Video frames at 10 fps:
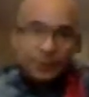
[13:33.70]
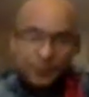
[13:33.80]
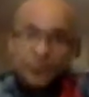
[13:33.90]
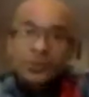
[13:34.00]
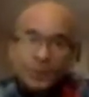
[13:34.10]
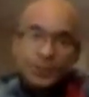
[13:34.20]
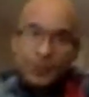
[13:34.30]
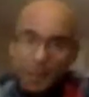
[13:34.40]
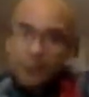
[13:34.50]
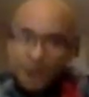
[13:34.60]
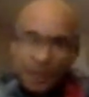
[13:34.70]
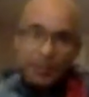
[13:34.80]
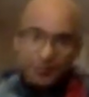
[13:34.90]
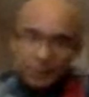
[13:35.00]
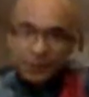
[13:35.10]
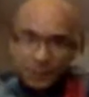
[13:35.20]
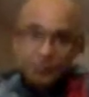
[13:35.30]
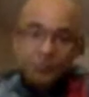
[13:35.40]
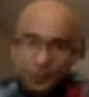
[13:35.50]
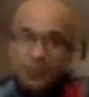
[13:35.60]
First described, I believe,
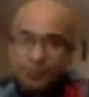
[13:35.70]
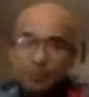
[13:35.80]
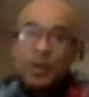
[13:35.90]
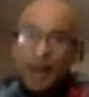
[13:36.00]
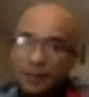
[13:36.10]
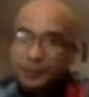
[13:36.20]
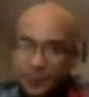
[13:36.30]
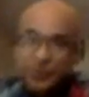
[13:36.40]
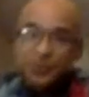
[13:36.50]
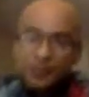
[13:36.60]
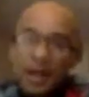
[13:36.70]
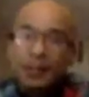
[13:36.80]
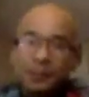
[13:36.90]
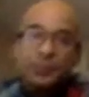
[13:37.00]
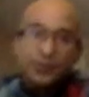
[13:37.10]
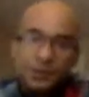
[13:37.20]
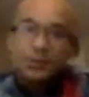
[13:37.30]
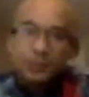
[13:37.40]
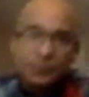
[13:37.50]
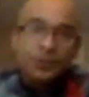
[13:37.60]
for polymers. Polymers
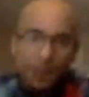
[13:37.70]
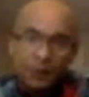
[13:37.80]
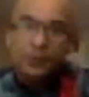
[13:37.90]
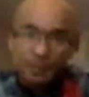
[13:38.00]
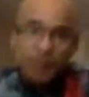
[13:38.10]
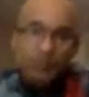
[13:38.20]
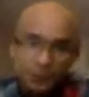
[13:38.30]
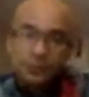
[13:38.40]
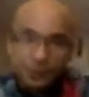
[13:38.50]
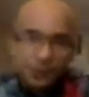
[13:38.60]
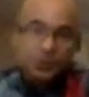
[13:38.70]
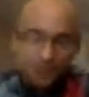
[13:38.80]
are the molecules